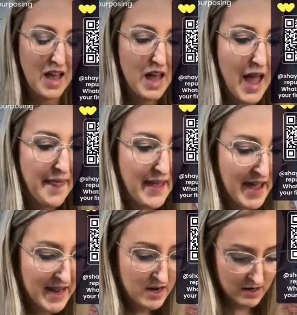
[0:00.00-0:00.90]
And
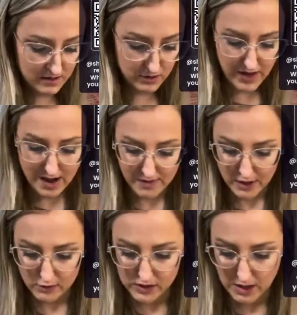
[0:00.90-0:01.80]
then, so yeah, I'm going to
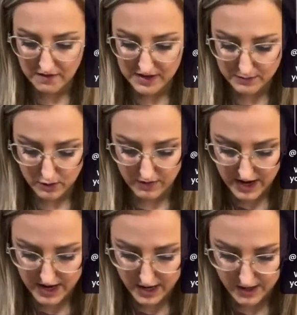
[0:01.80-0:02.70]
use some of it to put right
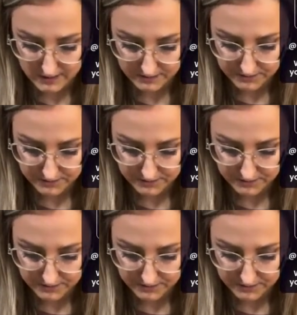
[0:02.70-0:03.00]
here.